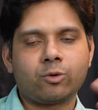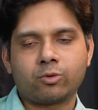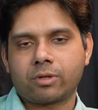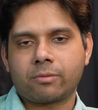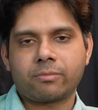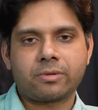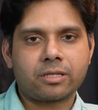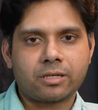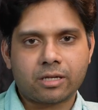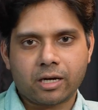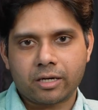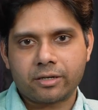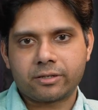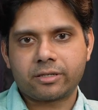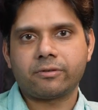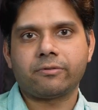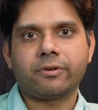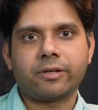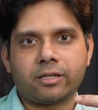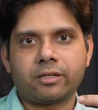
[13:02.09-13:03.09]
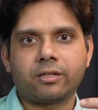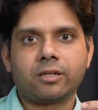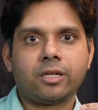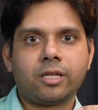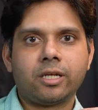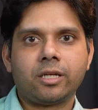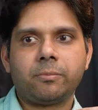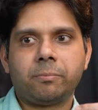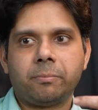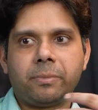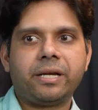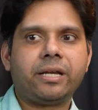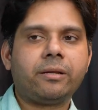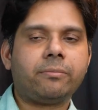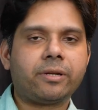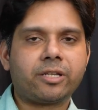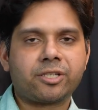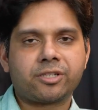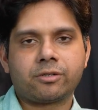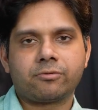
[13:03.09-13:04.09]
to some other country where BT
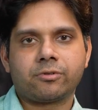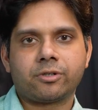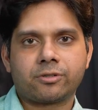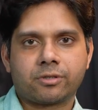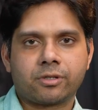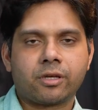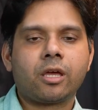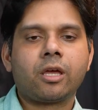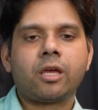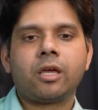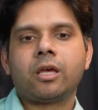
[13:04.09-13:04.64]
Brinjal was